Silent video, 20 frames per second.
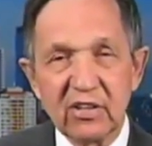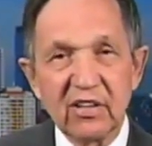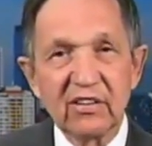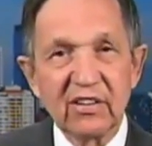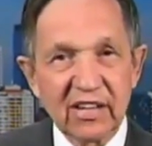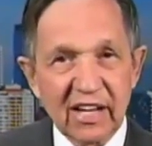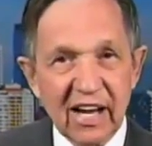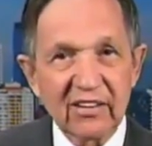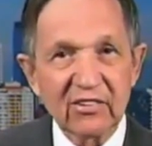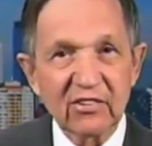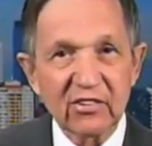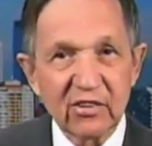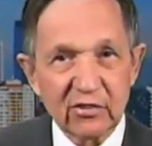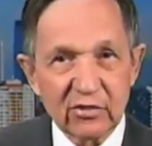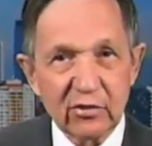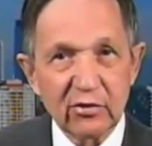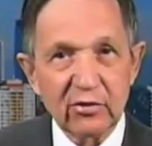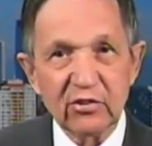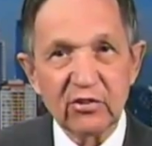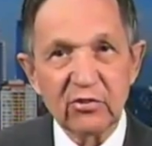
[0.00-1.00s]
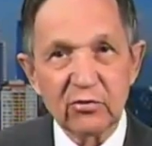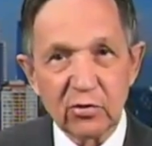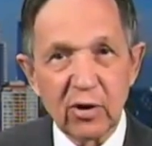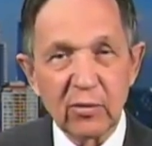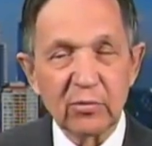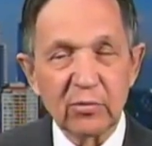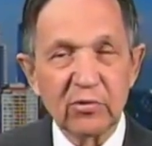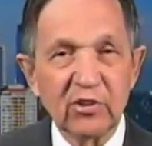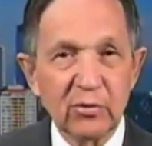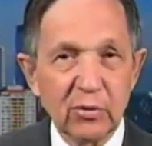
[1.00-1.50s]
The Constitution
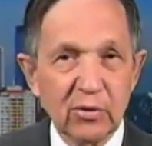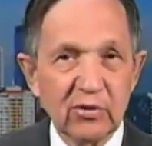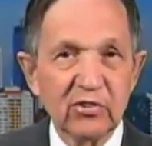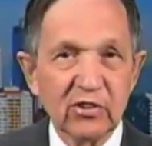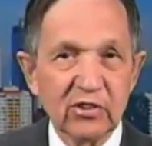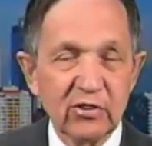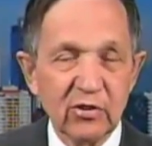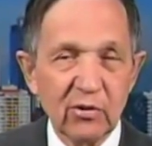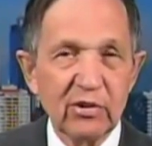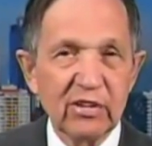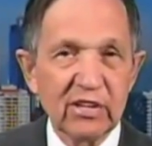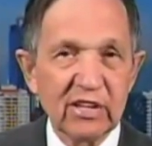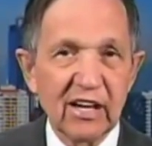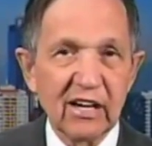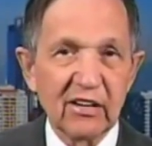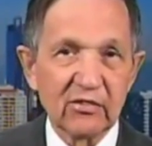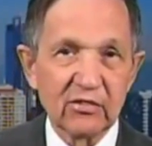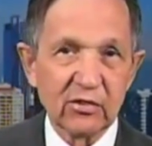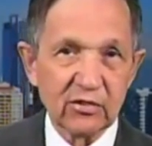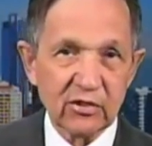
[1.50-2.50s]
trumps the UN Security Council.